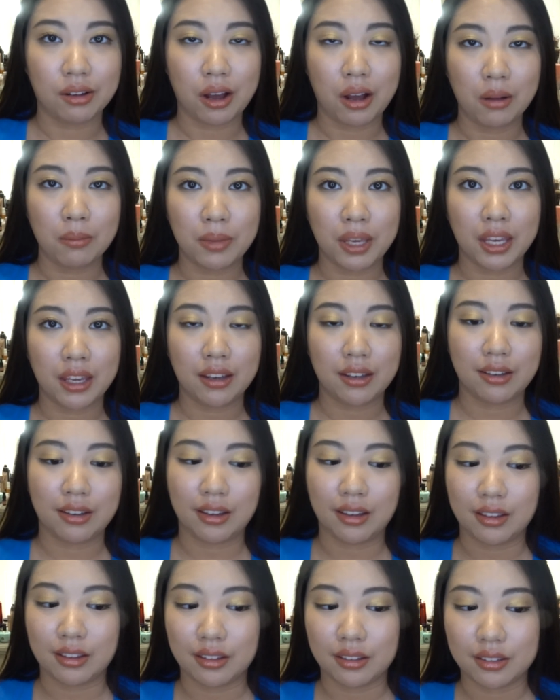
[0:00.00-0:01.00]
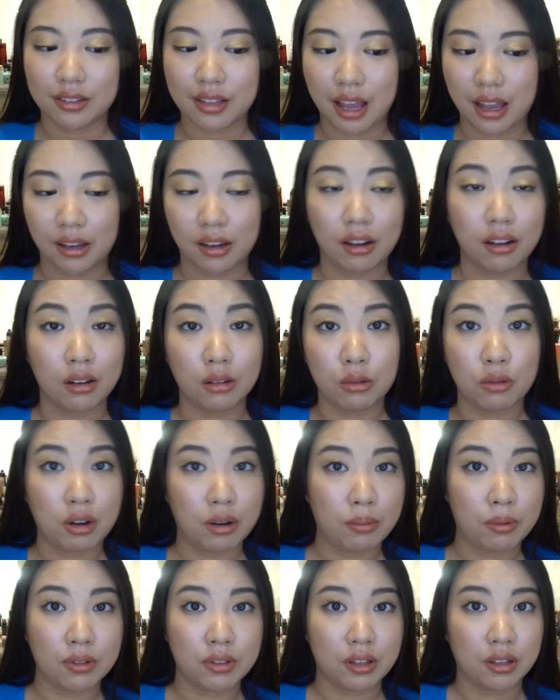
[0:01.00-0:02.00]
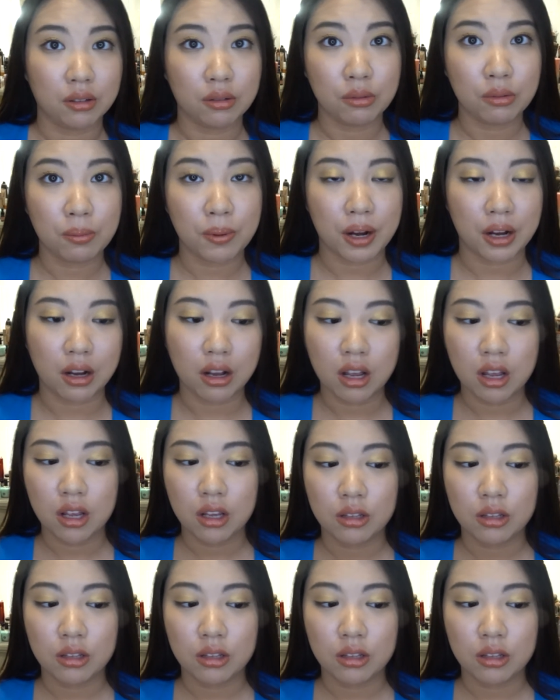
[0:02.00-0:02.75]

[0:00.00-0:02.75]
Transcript: coming because I got a 20% coupon.